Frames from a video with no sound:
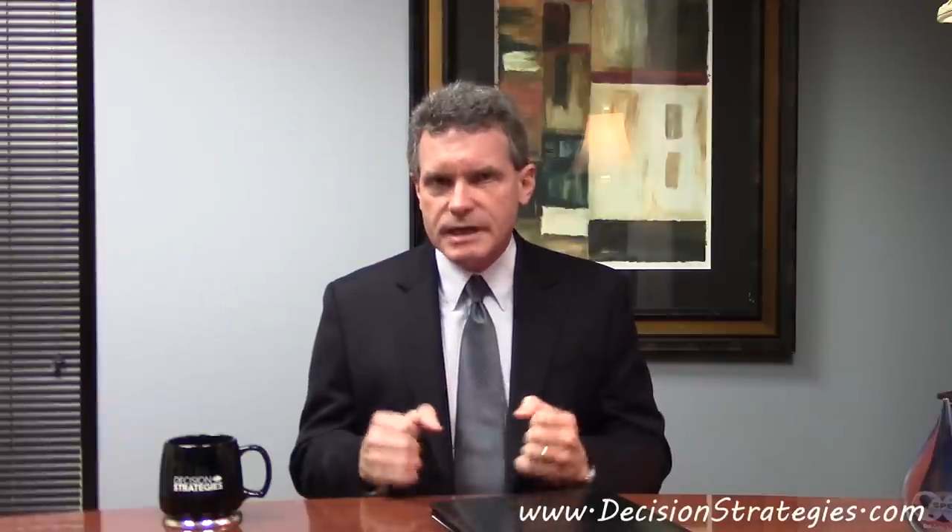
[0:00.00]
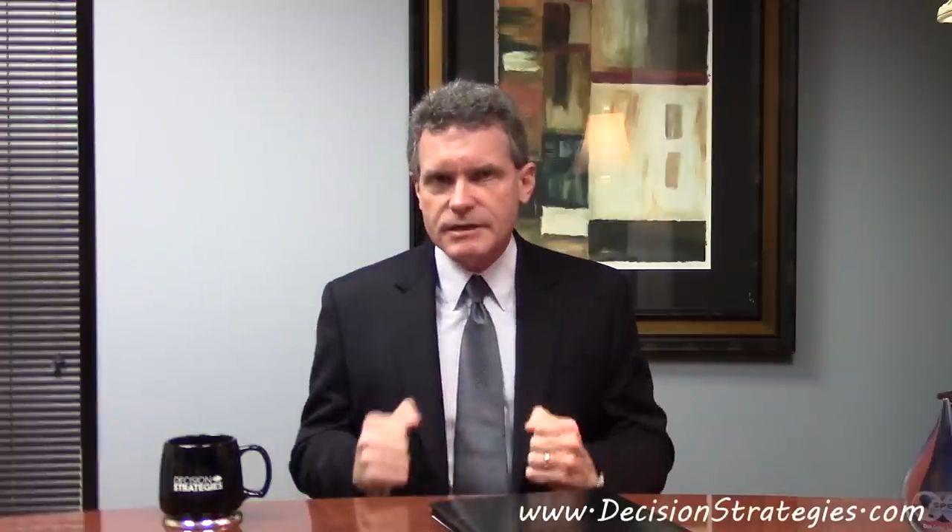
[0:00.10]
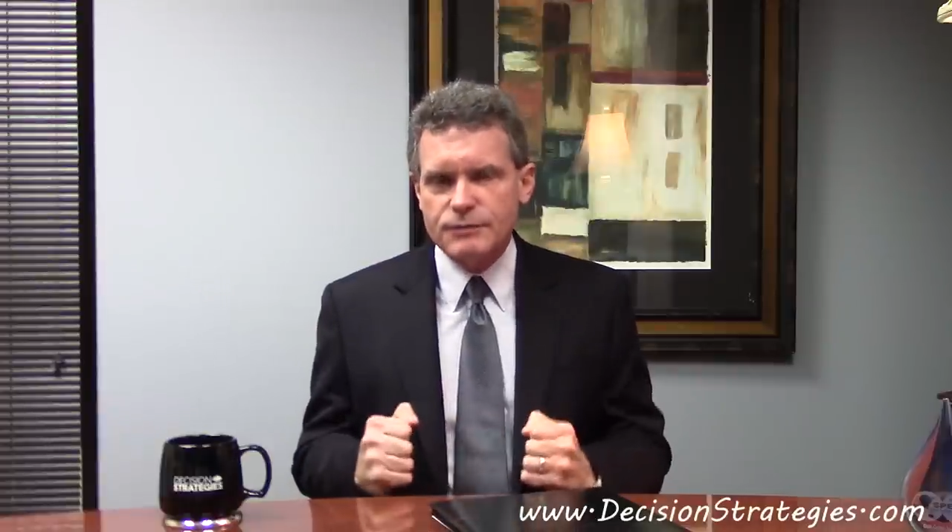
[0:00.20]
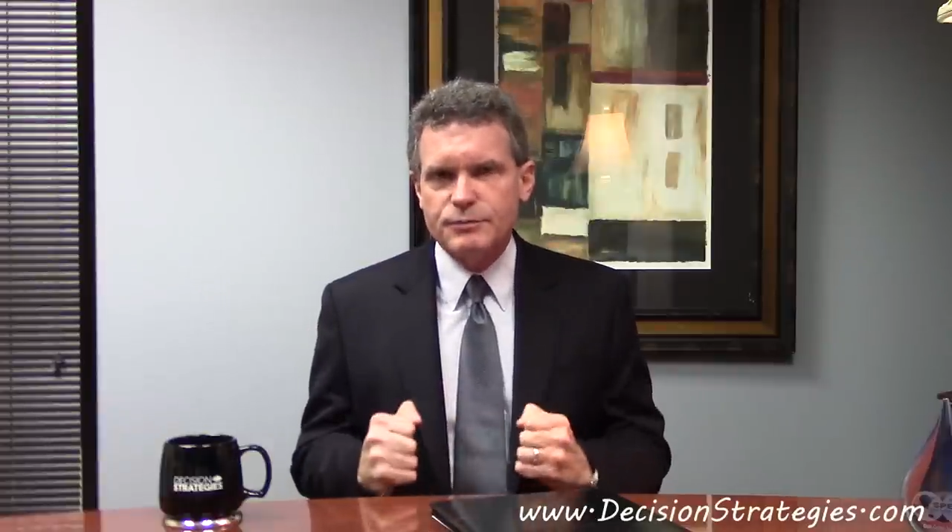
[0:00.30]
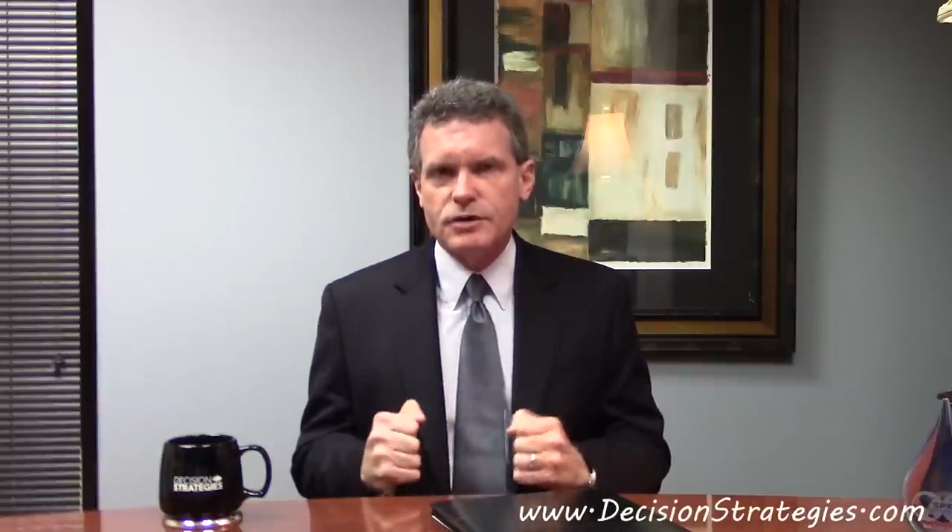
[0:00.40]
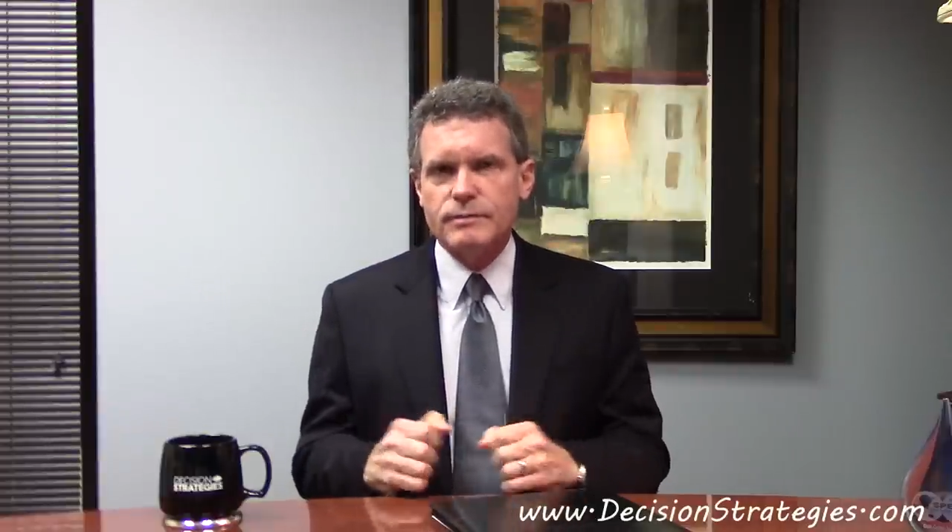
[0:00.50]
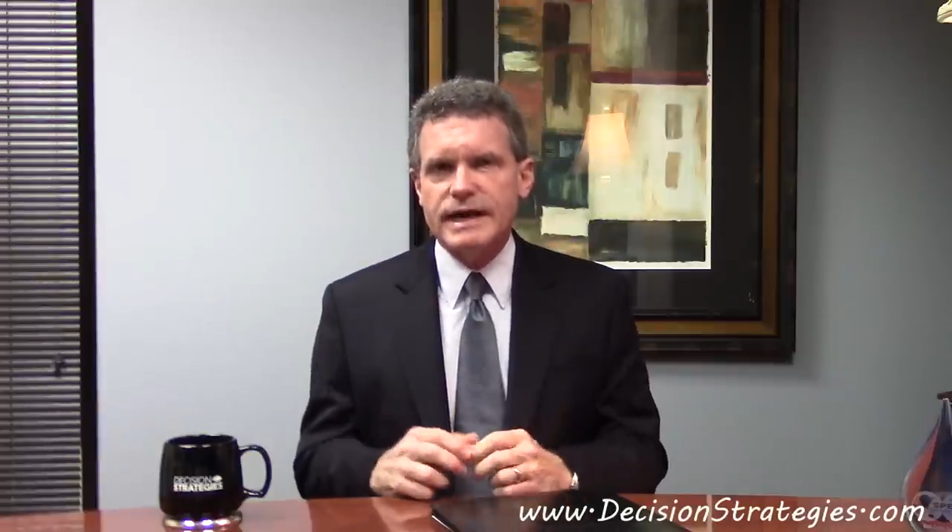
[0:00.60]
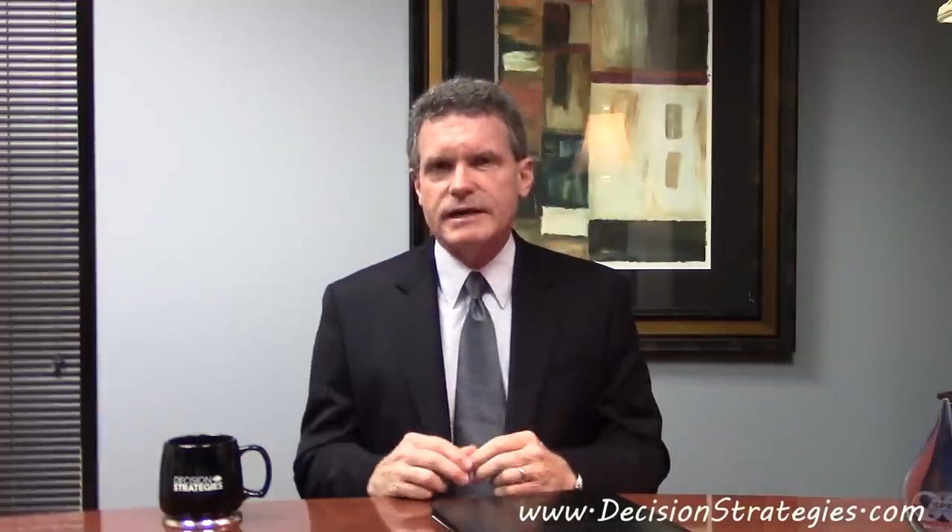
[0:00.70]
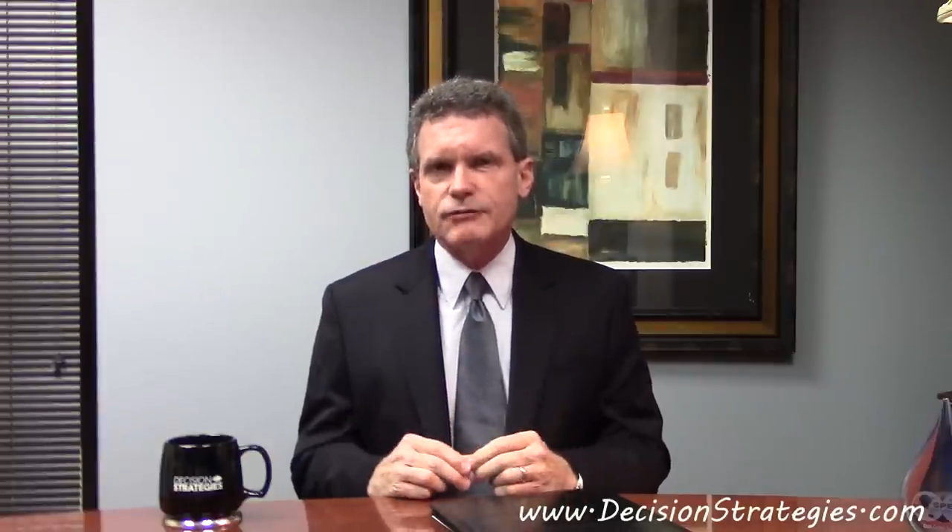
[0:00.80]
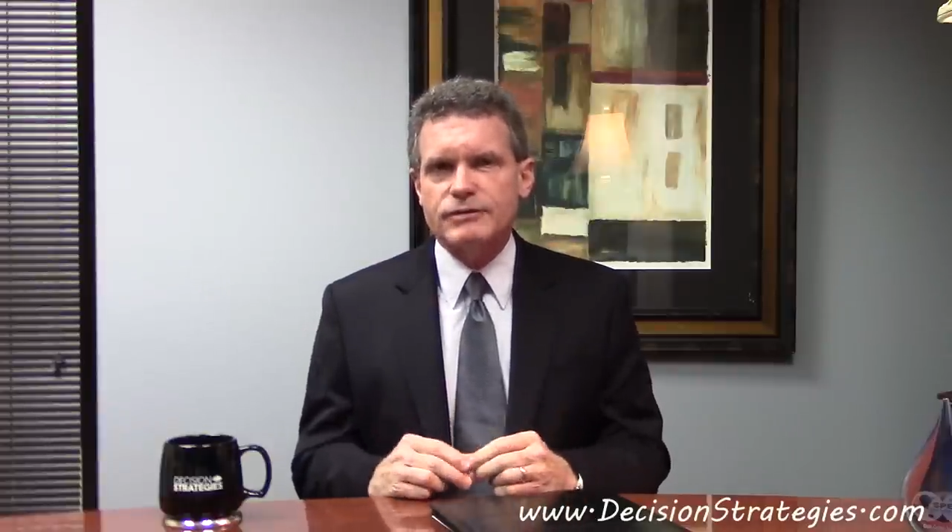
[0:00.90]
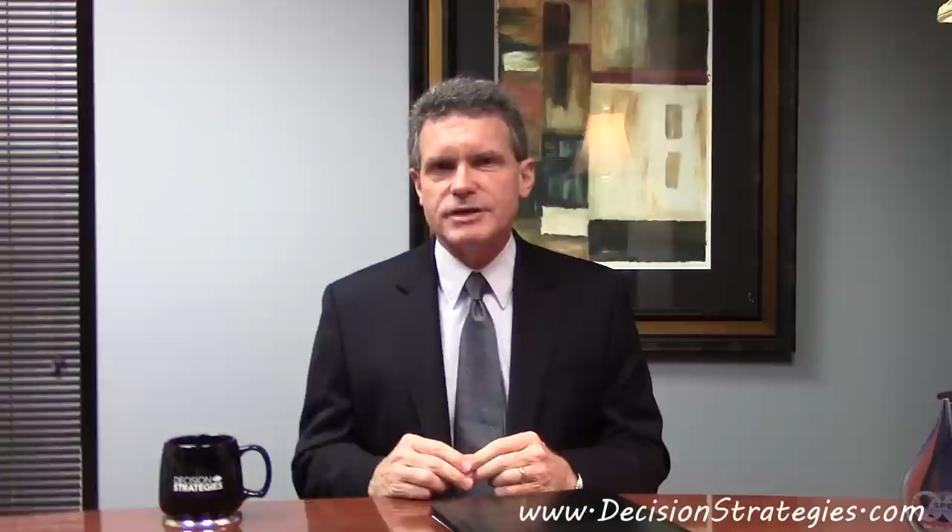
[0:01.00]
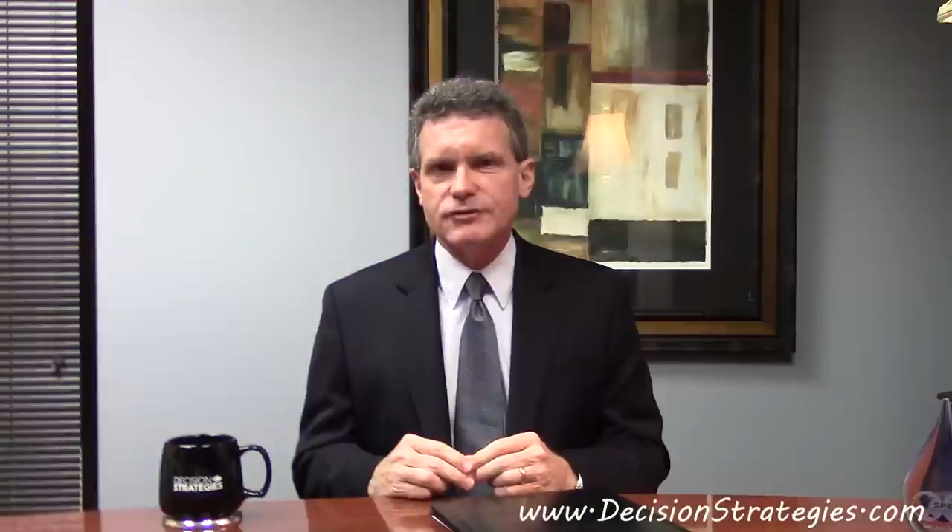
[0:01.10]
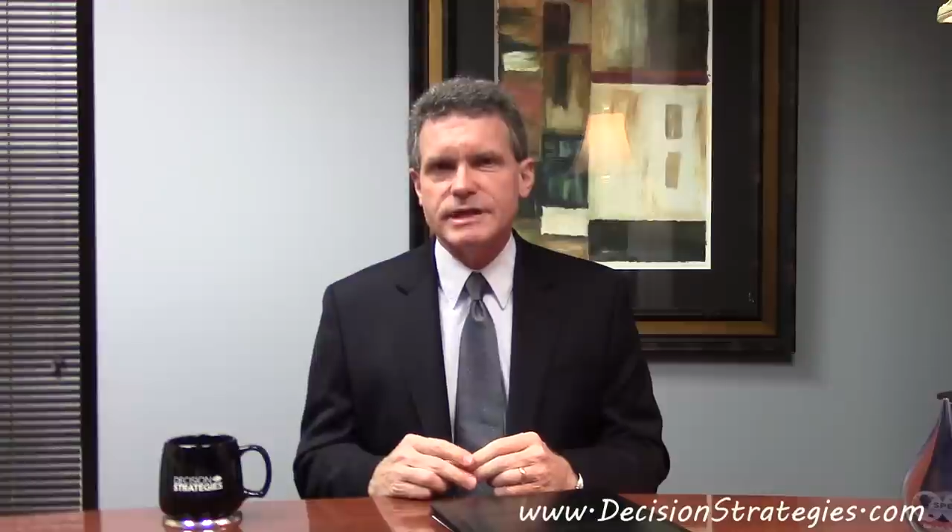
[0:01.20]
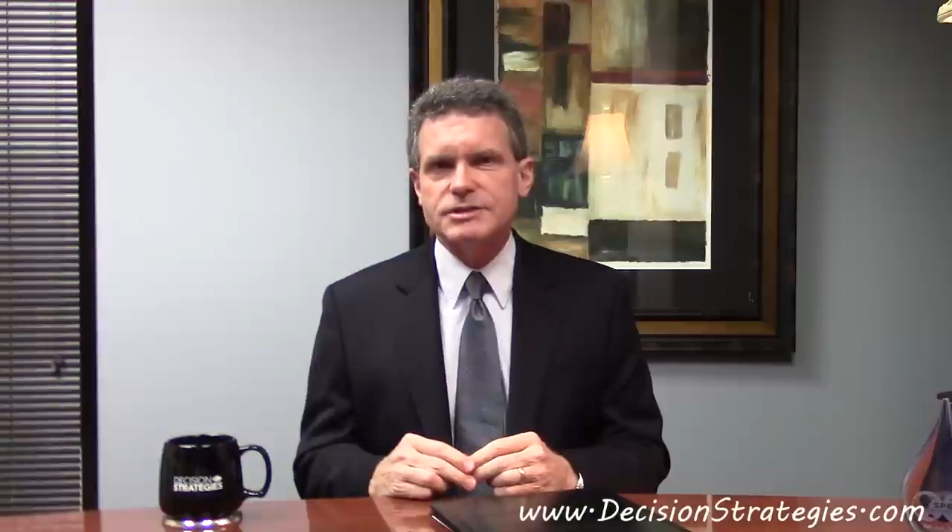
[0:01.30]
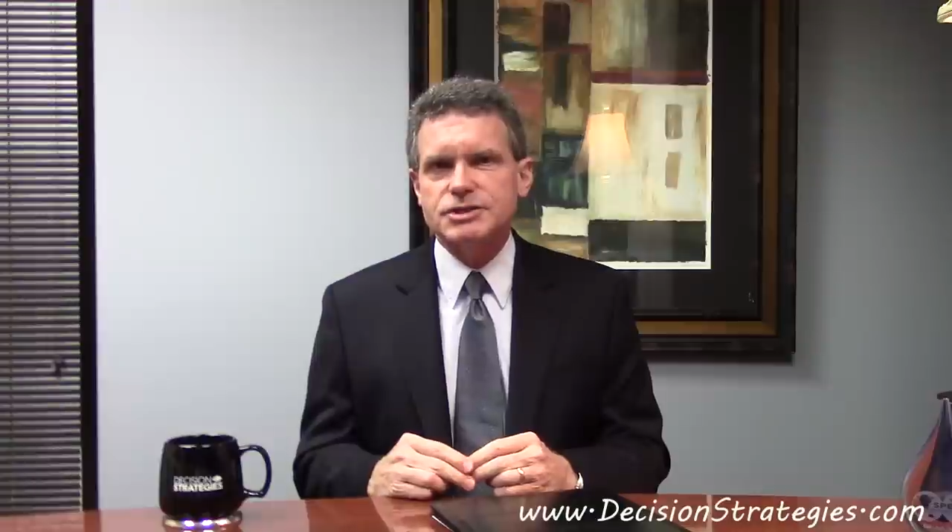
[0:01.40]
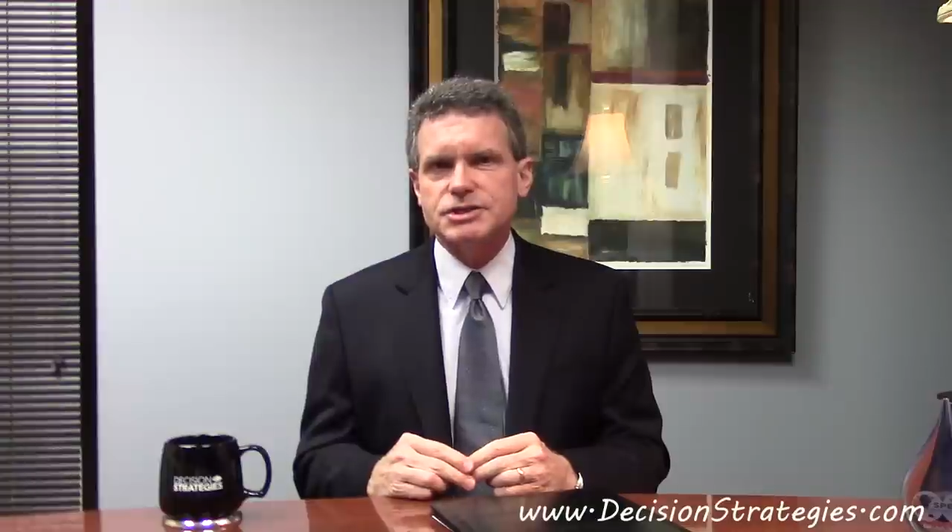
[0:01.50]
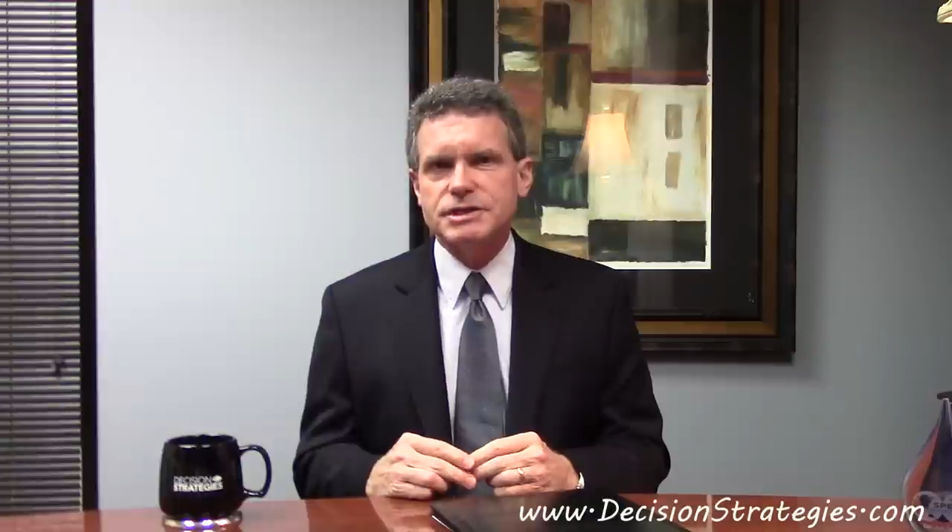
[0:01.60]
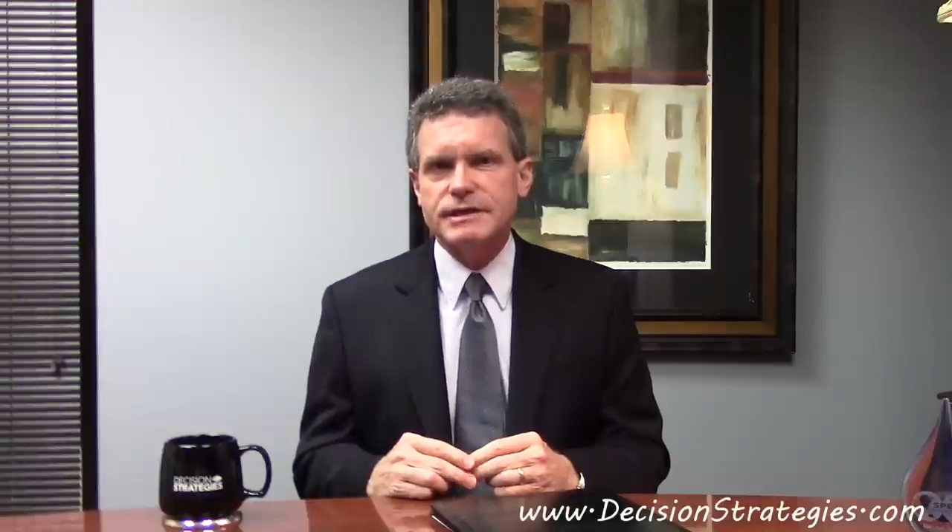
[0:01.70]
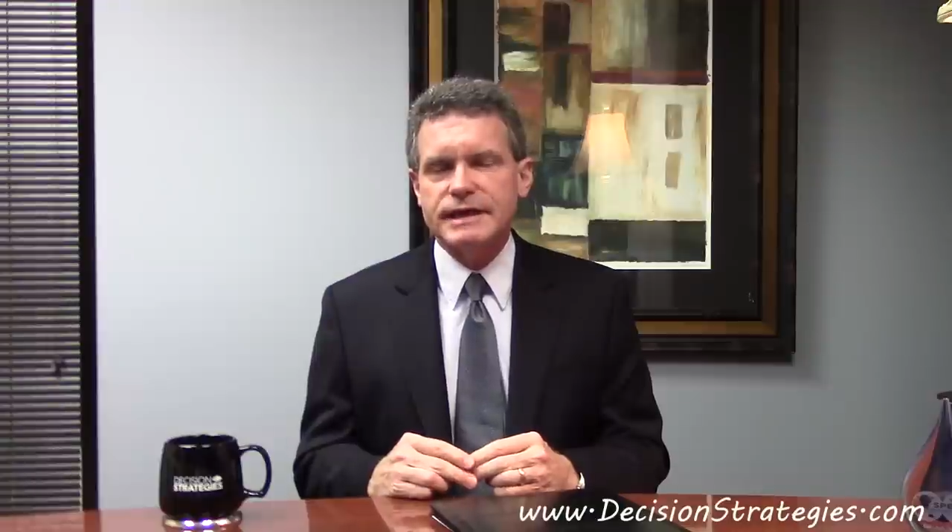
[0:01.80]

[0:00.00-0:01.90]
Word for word: to kind of pull back and retrench